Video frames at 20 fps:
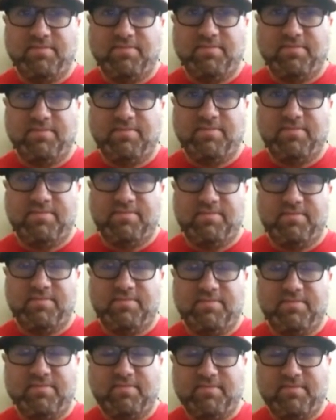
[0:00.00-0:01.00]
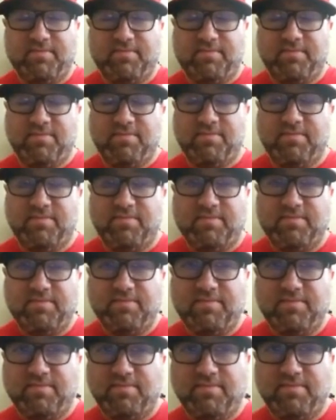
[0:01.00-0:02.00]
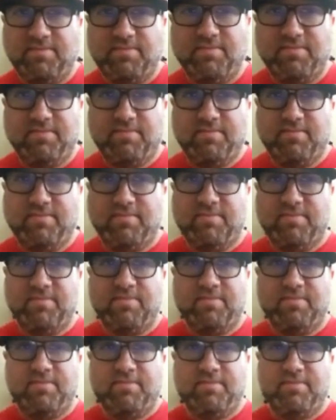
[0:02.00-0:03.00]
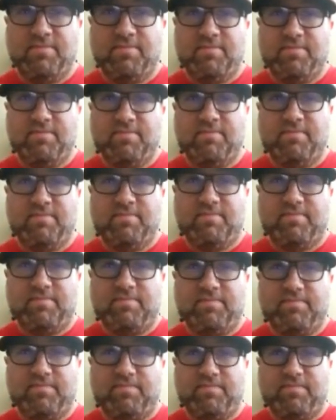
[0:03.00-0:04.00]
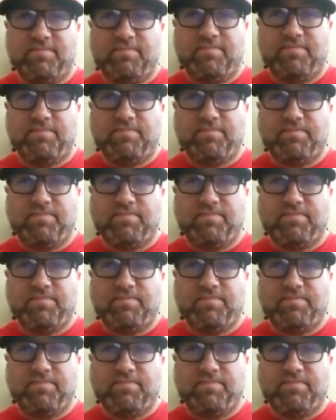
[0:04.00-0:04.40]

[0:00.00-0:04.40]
The person shown says nothing.